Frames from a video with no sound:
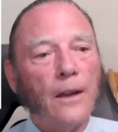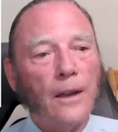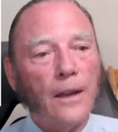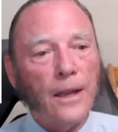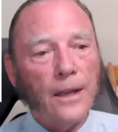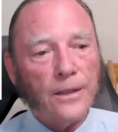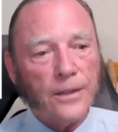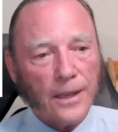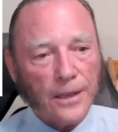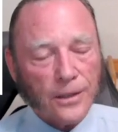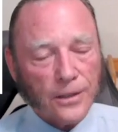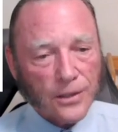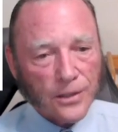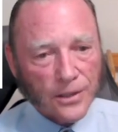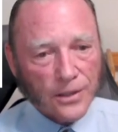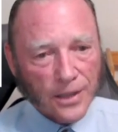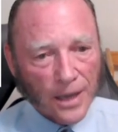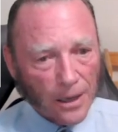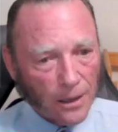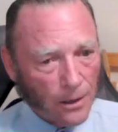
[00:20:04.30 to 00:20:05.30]
is
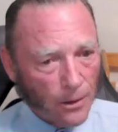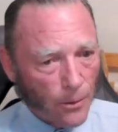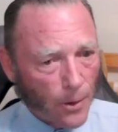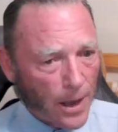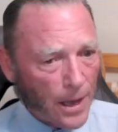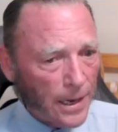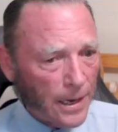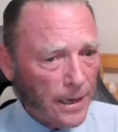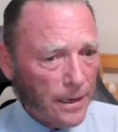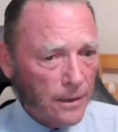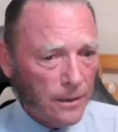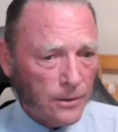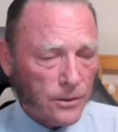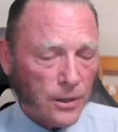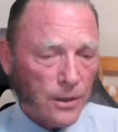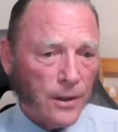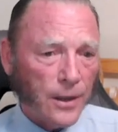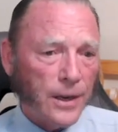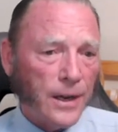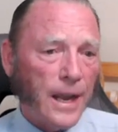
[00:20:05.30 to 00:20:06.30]
accelerating
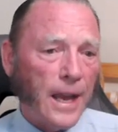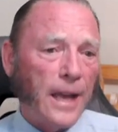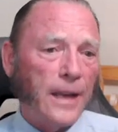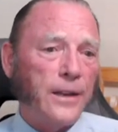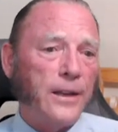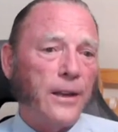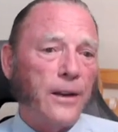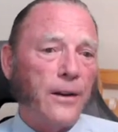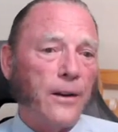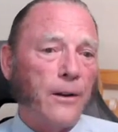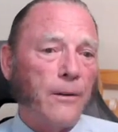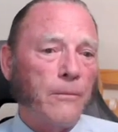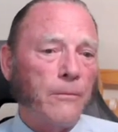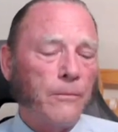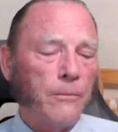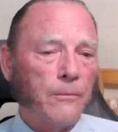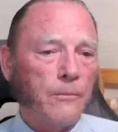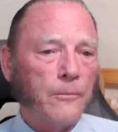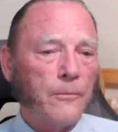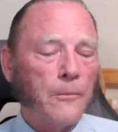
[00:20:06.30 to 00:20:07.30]
to the nadir.
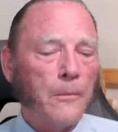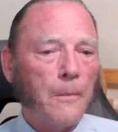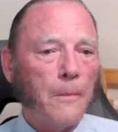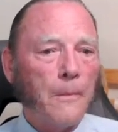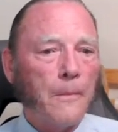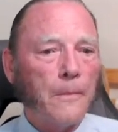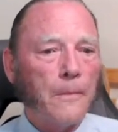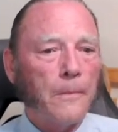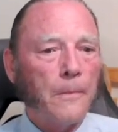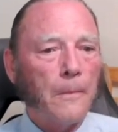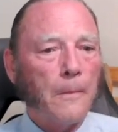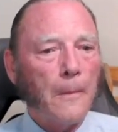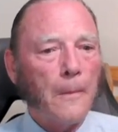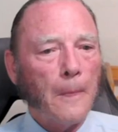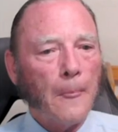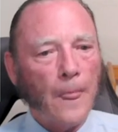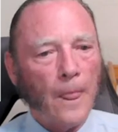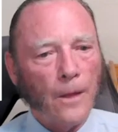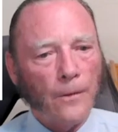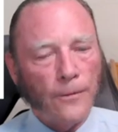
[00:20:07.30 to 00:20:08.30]

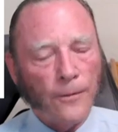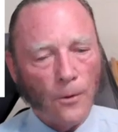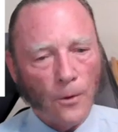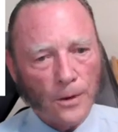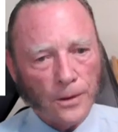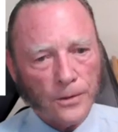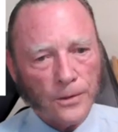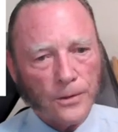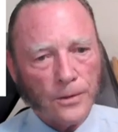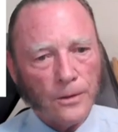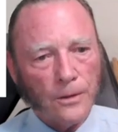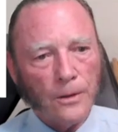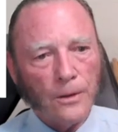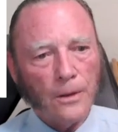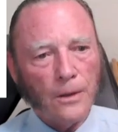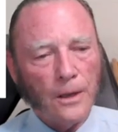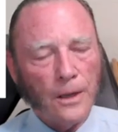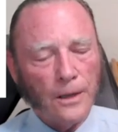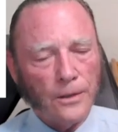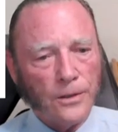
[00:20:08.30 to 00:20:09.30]
The force
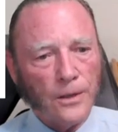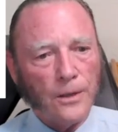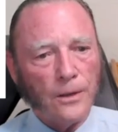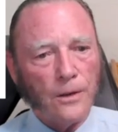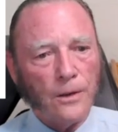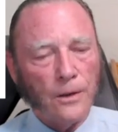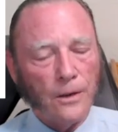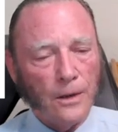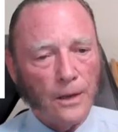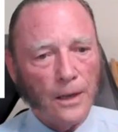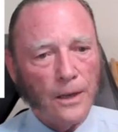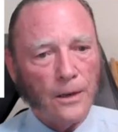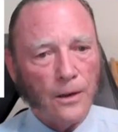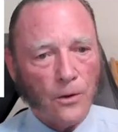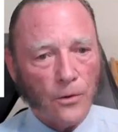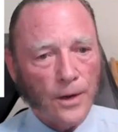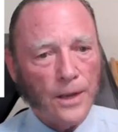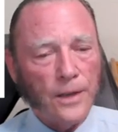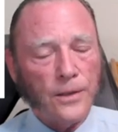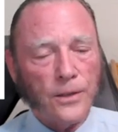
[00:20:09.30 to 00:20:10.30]
is
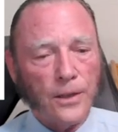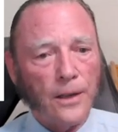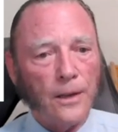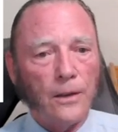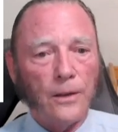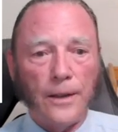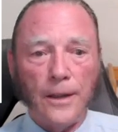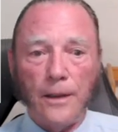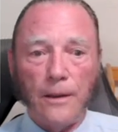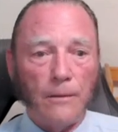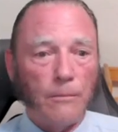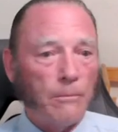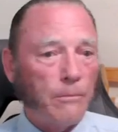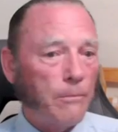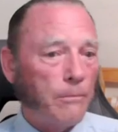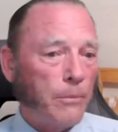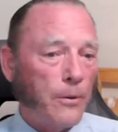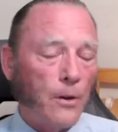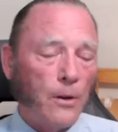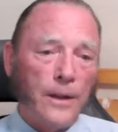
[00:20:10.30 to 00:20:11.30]
increasingly
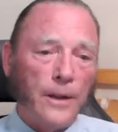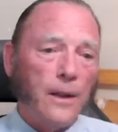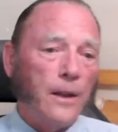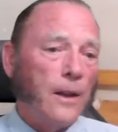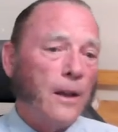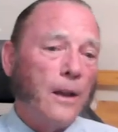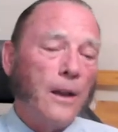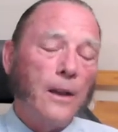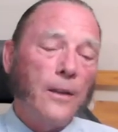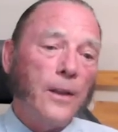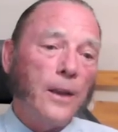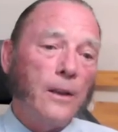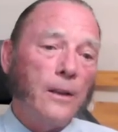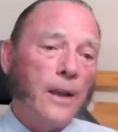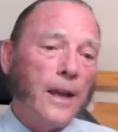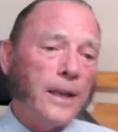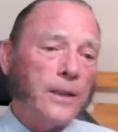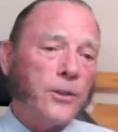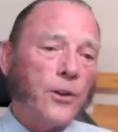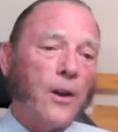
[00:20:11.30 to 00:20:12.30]
pulling. The
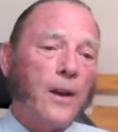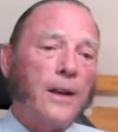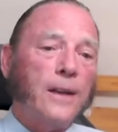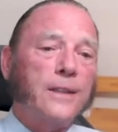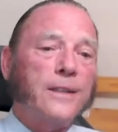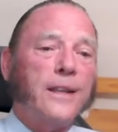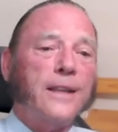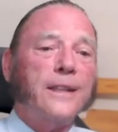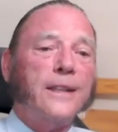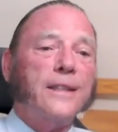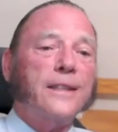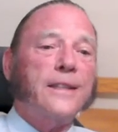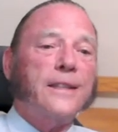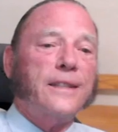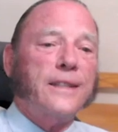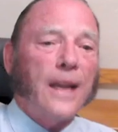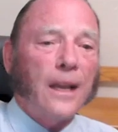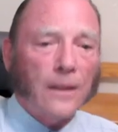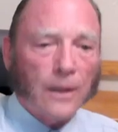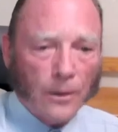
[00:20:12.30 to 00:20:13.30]
electron is
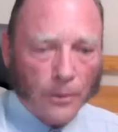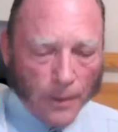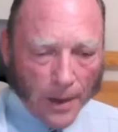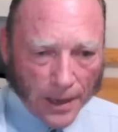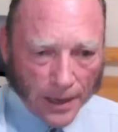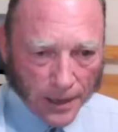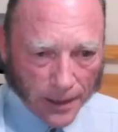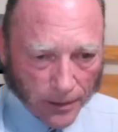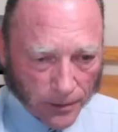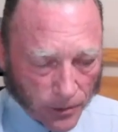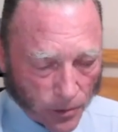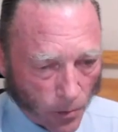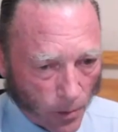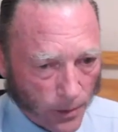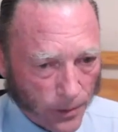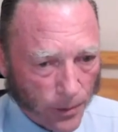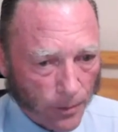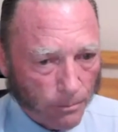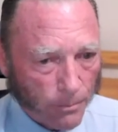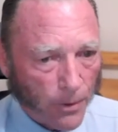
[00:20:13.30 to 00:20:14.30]
accelerating
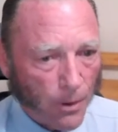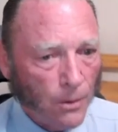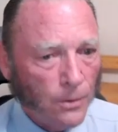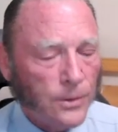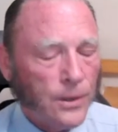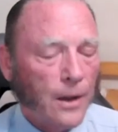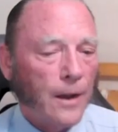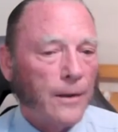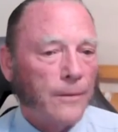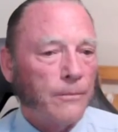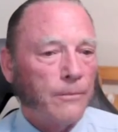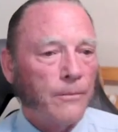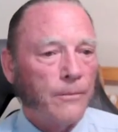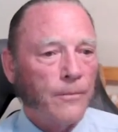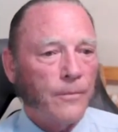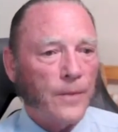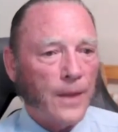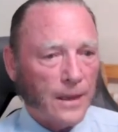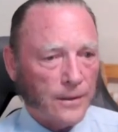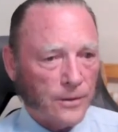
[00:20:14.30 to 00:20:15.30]
toward the proton.
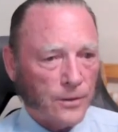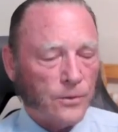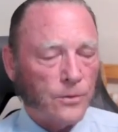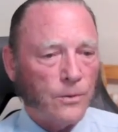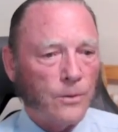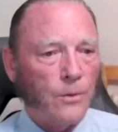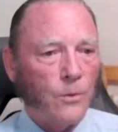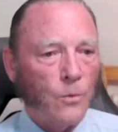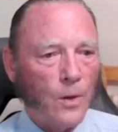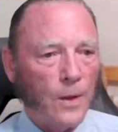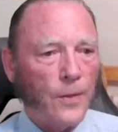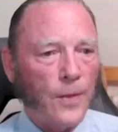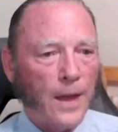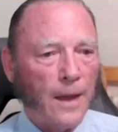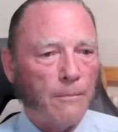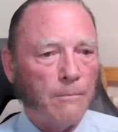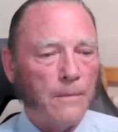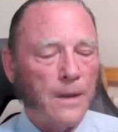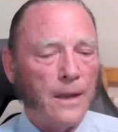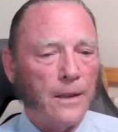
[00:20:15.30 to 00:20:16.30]
That's what
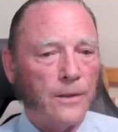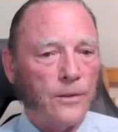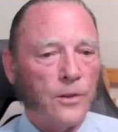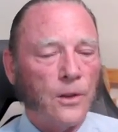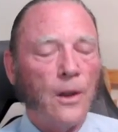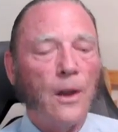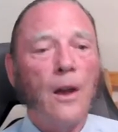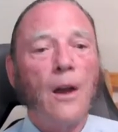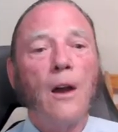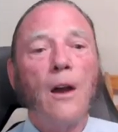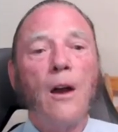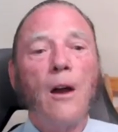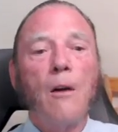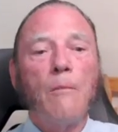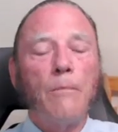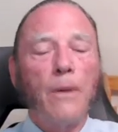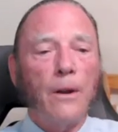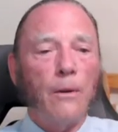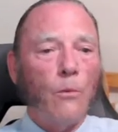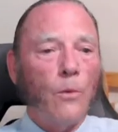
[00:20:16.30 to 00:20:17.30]
that means.
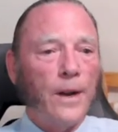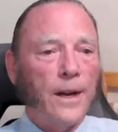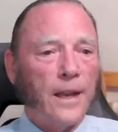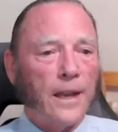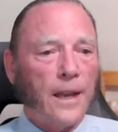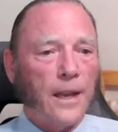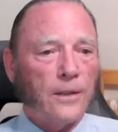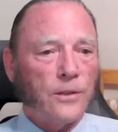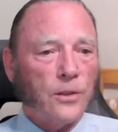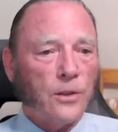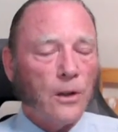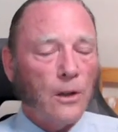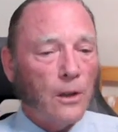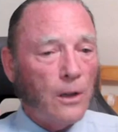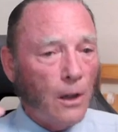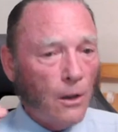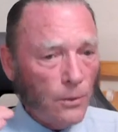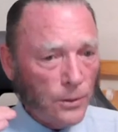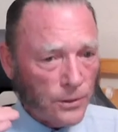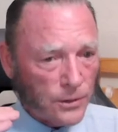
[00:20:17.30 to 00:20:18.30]
But when it gets
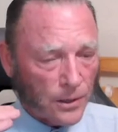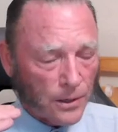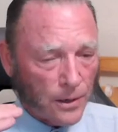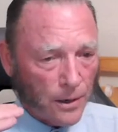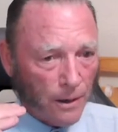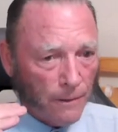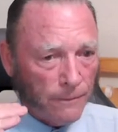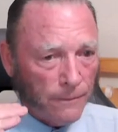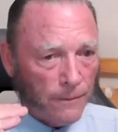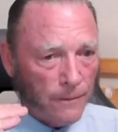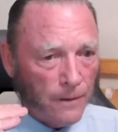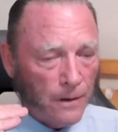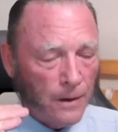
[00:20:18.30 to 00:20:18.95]
close enough,